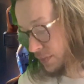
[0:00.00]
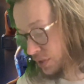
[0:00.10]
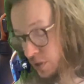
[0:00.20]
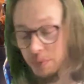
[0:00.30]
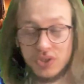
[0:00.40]
It's
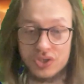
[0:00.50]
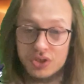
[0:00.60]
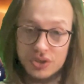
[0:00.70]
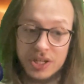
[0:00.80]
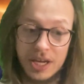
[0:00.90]
going to be such a
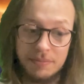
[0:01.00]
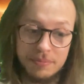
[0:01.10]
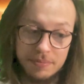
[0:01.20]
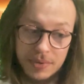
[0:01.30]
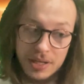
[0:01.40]
good game.
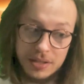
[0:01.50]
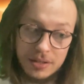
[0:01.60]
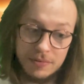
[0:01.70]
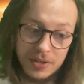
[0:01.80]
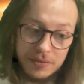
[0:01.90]

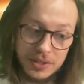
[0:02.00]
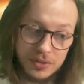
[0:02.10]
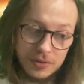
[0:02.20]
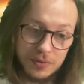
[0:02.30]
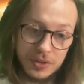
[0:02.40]
I'm uh, very, very
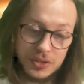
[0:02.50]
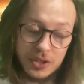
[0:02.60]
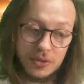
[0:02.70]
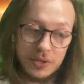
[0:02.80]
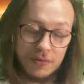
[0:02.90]
excited for it. So
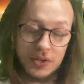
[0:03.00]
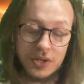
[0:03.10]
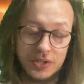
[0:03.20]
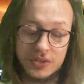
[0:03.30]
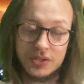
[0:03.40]
if you
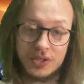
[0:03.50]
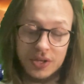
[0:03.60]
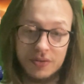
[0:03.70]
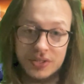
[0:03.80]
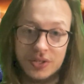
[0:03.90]
guys
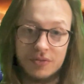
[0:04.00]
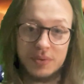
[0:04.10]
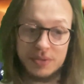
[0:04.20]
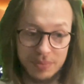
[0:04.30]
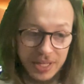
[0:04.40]
are excited for me
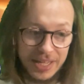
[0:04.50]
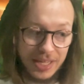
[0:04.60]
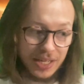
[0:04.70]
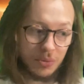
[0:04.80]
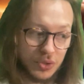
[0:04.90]
to play it
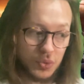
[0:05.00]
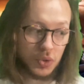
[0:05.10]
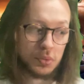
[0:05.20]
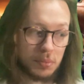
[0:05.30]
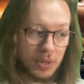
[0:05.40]
and want to
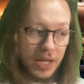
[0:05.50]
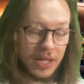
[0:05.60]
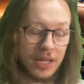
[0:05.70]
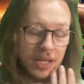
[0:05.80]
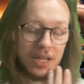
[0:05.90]
watch me play
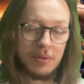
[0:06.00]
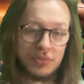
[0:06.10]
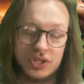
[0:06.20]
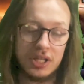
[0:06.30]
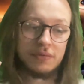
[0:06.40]
it, make
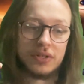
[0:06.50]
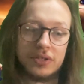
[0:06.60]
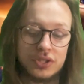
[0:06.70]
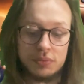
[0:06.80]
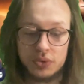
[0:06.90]
sure you leave a
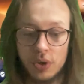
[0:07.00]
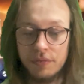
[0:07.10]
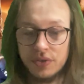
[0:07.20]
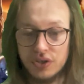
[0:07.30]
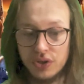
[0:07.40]
like, subscribe
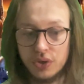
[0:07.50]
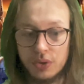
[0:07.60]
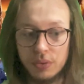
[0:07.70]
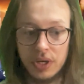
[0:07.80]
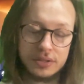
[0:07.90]
if you're
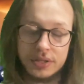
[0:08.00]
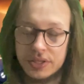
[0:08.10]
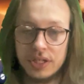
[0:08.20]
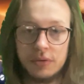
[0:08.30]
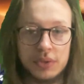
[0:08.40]
new. Like I
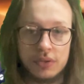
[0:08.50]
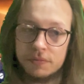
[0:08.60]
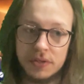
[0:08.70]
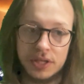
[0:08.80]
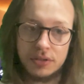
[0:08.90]
said, I'll be doing
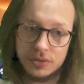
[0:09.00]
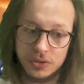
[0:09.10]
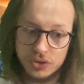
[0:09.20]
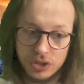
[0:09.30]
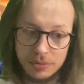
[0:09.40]
videos and
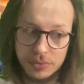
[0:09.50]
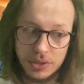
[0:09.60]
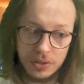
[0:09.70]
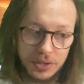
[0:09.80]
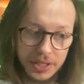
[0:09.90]
streams
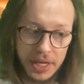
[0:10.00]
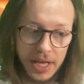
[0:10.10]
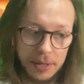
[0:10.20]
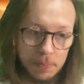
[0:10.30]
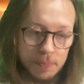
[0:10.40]
on the
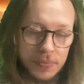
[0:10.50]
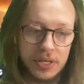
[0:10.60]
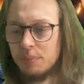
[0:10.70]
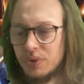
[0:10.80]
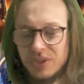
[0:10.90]
game,
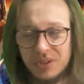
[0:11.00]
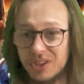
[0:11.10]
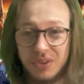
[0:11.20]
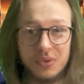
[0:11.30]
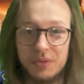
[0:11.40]
but
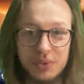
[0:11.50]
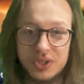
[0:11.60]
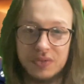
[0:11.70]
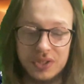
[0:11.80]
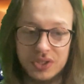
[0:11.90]
along with a bunch
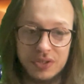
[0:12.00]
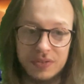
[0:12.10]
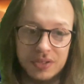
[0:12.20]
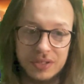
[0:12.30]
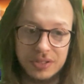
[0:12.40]
of other stuff
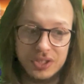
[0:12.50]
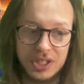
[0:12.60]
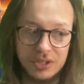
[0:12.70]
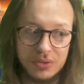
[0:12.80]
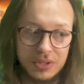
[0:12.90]
that are on the
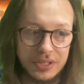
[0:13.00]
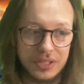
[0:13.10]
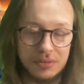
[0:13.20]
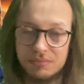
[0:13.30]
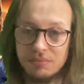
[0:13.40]
channel, like
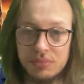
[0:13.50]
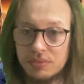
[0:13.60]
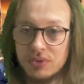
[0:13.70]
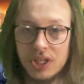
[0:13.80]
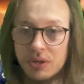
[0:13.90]

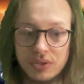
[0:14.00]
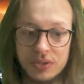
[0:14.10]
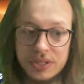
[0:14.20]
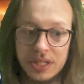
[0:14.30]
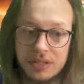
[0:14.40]
Star Wars
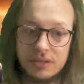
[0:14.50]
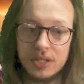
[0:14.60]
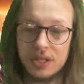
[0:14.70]
content,